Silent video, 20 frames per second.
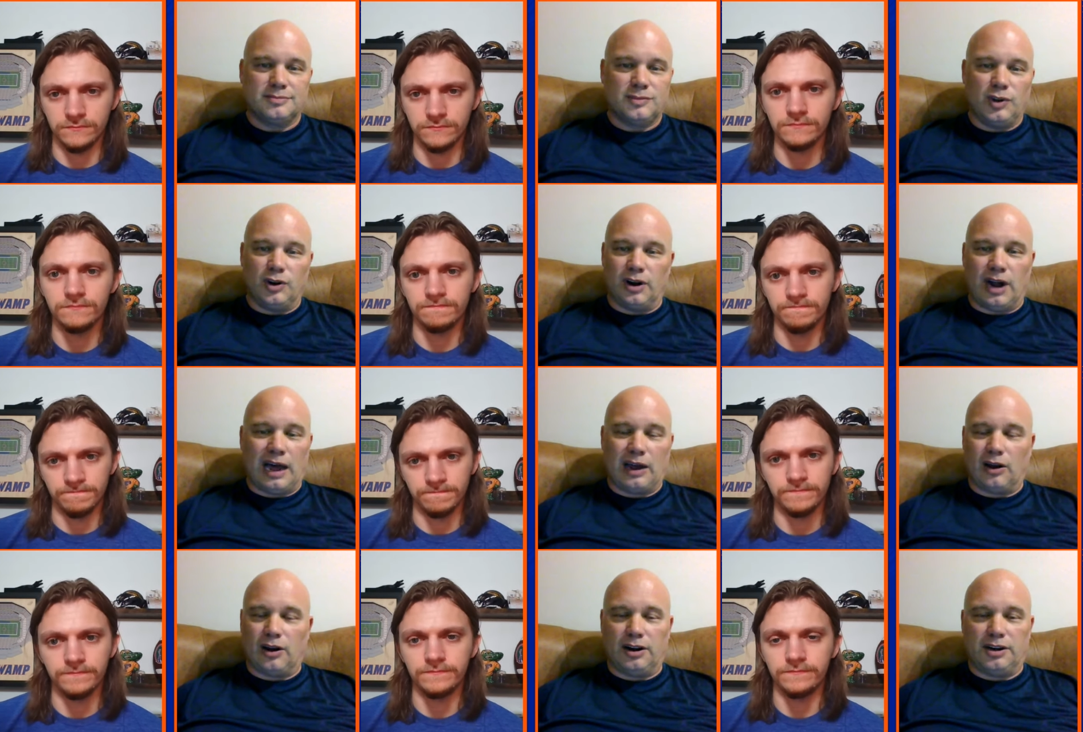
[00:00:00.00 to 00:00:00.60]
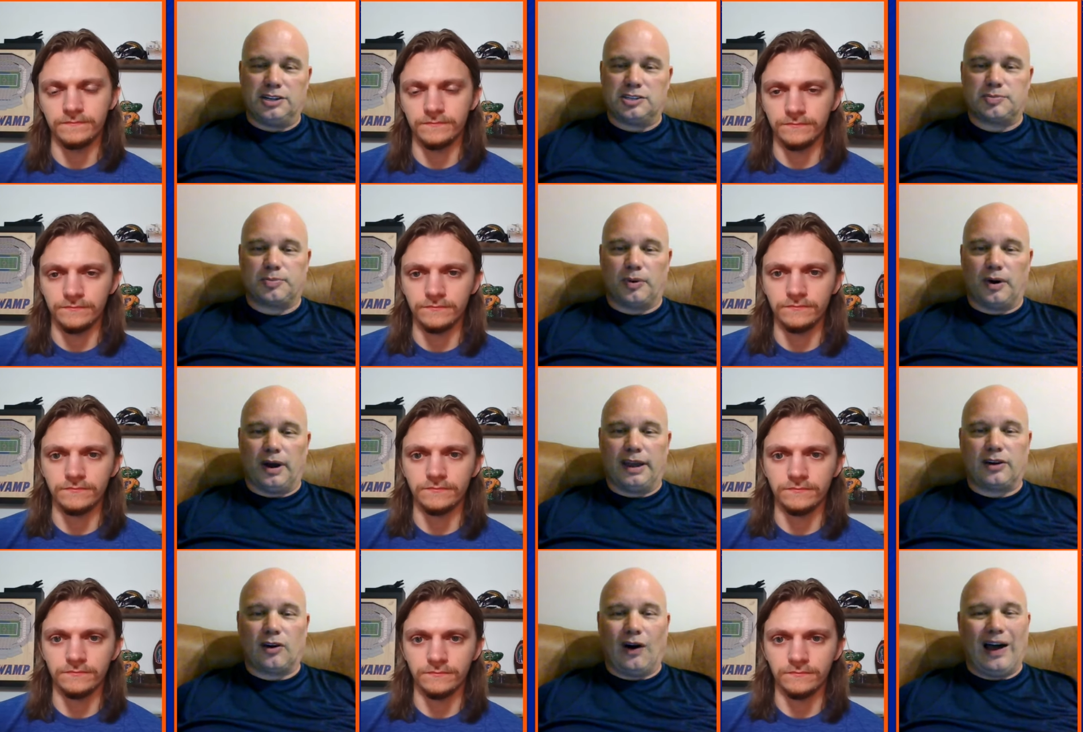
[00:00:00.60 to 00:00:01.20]
Speaker 1: You're not going to just
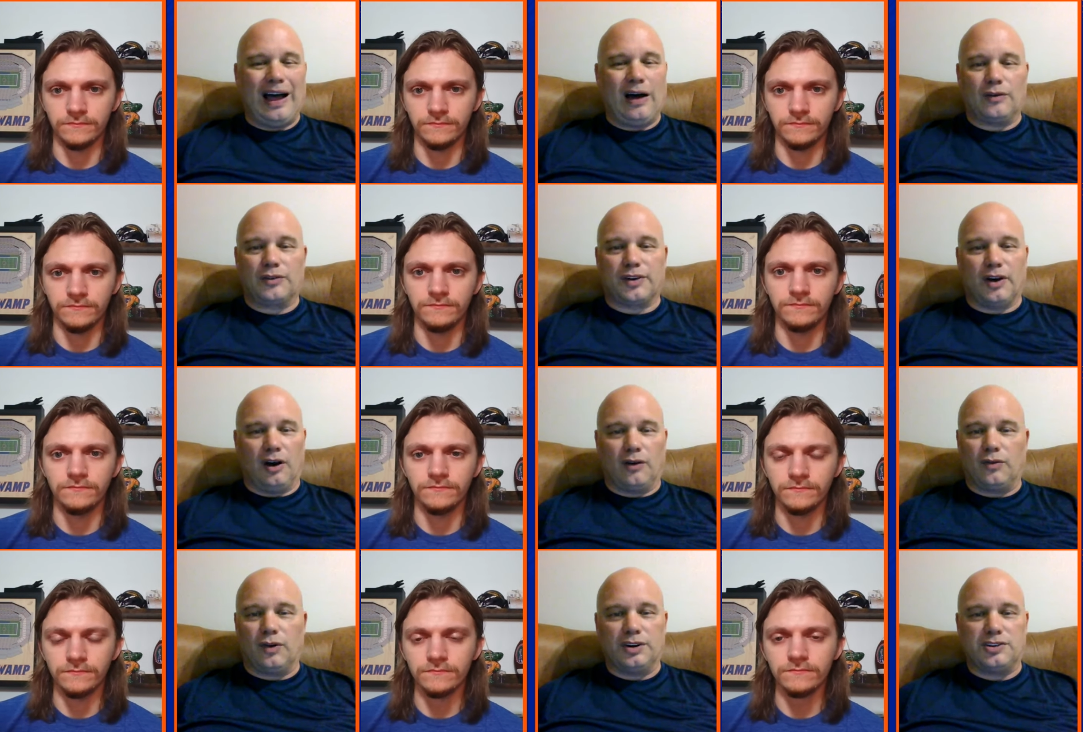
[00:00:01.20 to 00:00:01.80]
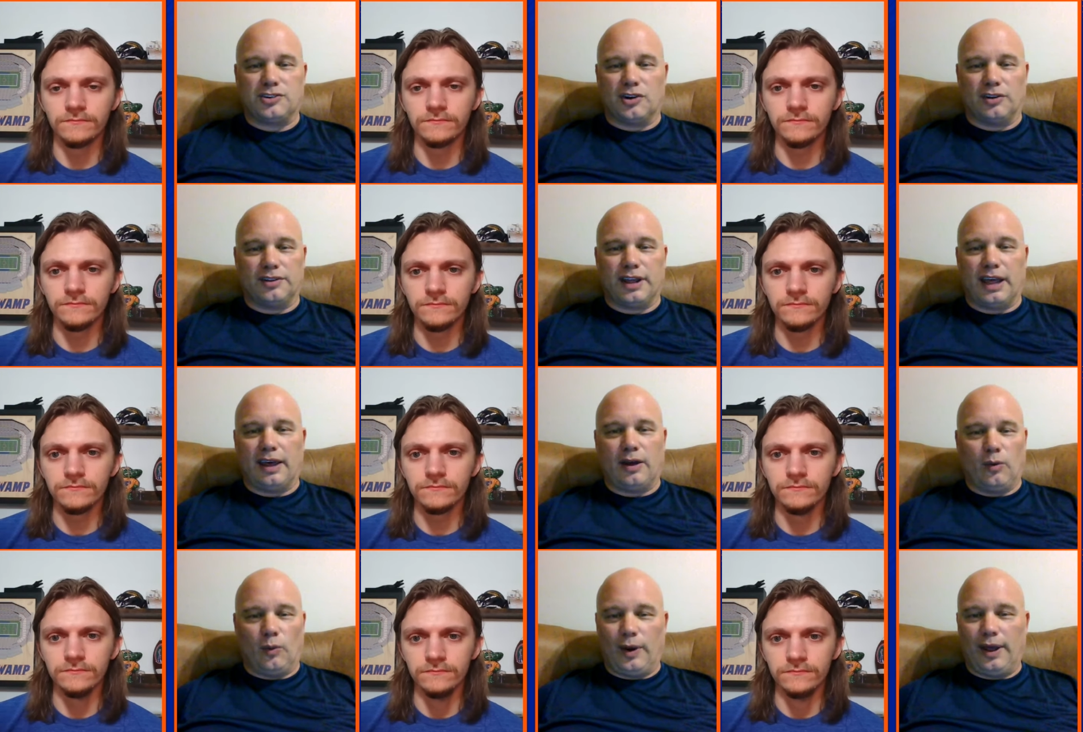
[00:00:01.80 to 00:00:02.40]
play cloud coverage all
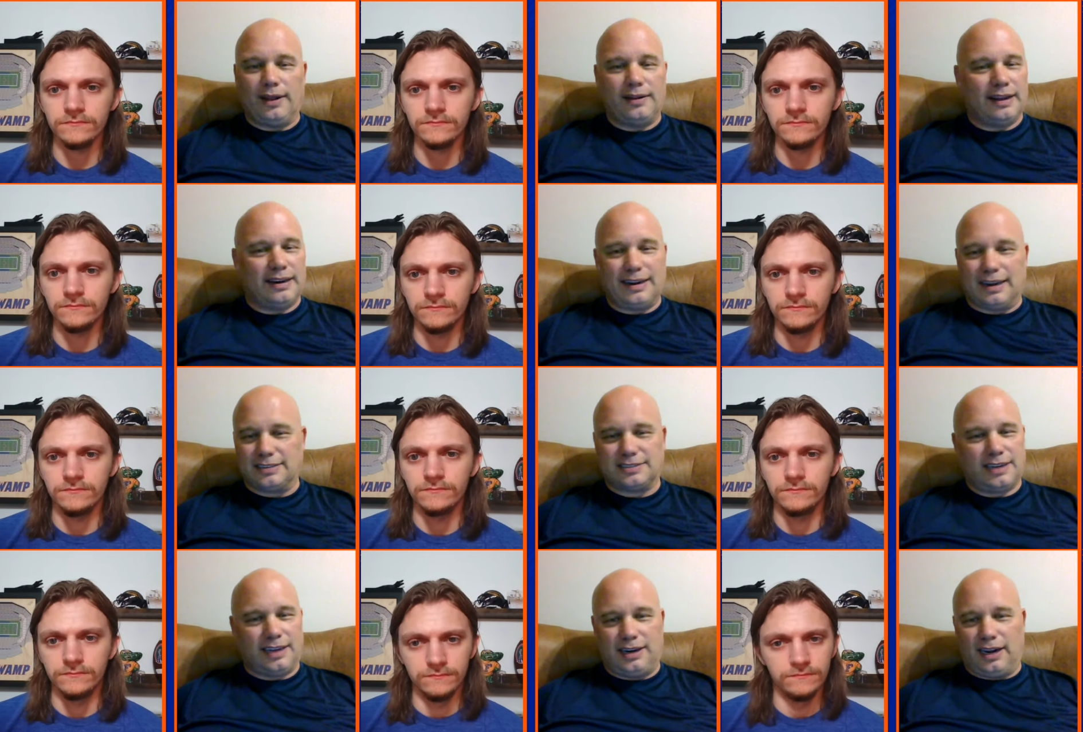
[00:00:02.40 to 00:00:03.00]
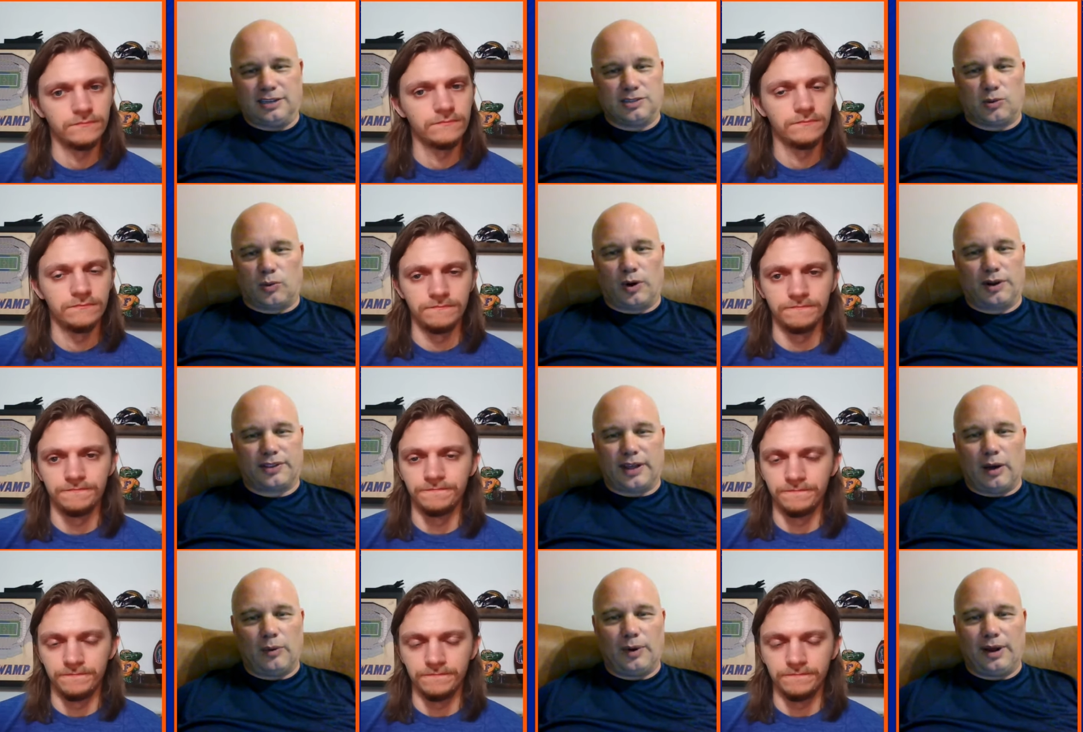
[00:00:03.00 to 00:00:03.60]
day and win. It does it doesn't
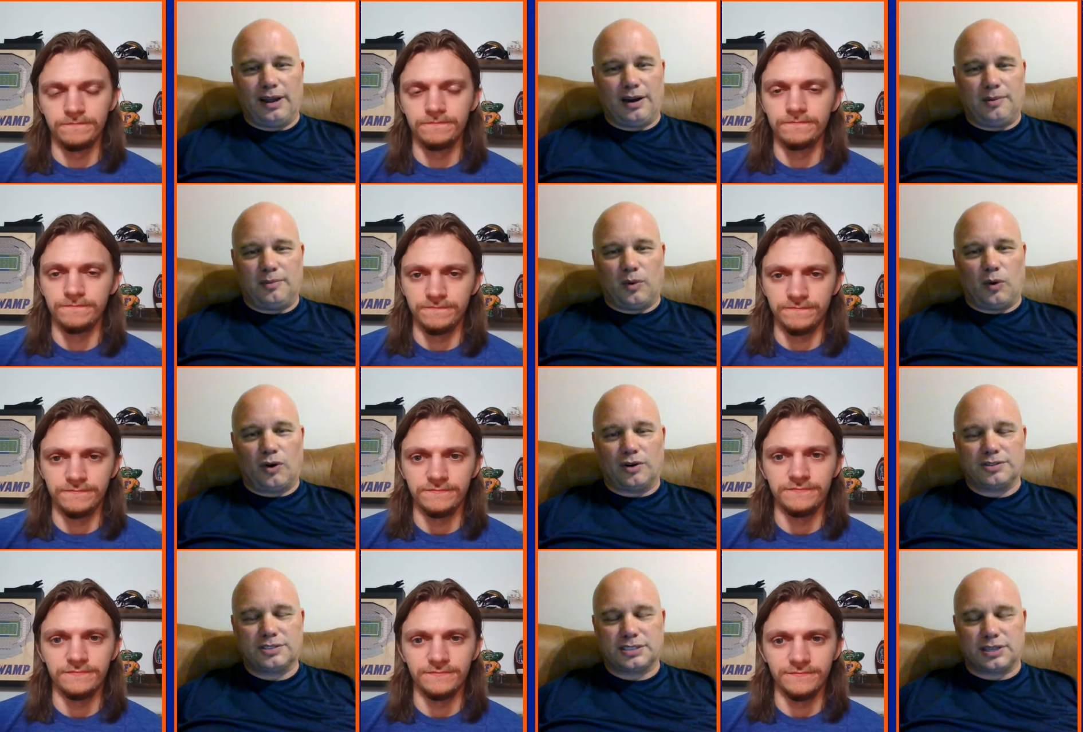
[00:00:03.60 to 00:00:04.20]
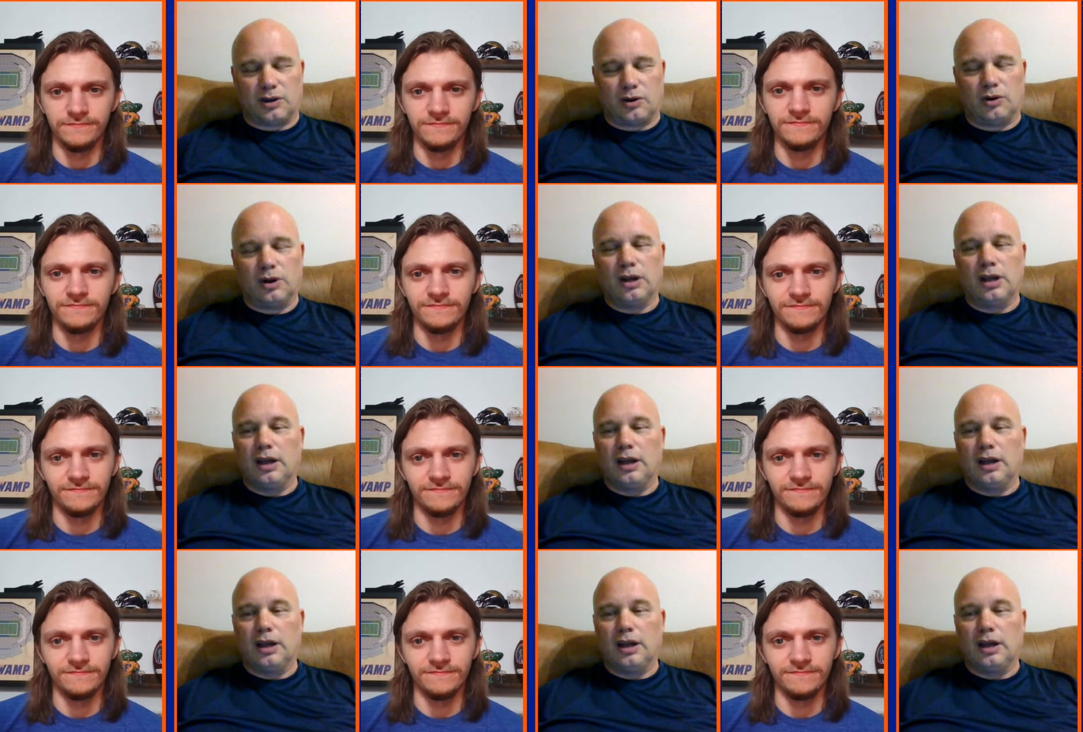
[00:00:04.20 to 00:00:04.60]
work that way anymore. So